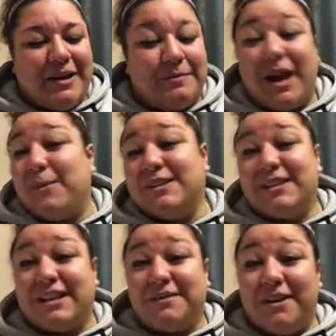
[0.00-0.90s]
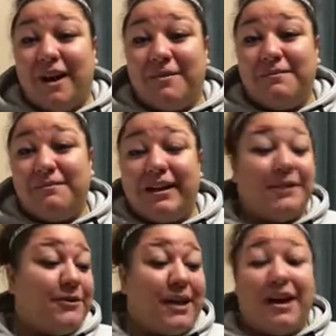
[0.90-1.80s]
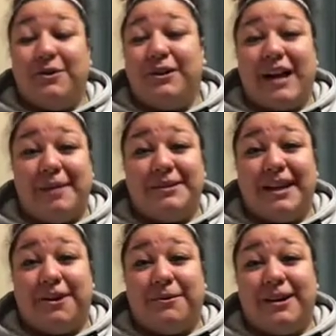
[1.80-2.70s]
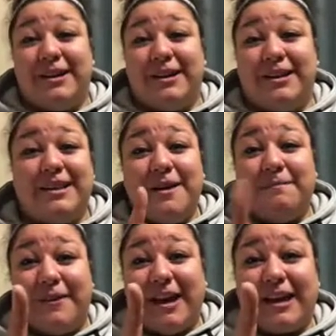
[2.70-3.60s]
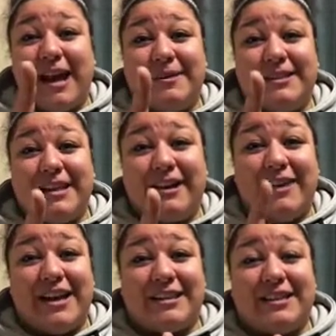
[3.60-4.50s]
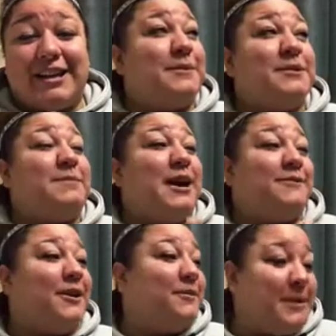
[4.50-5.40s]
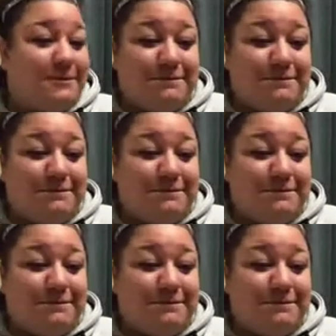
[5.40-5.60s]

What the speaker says: But I wasn't giving up. And I forgot who the commentator was, but that commentary on that second attempt was by far my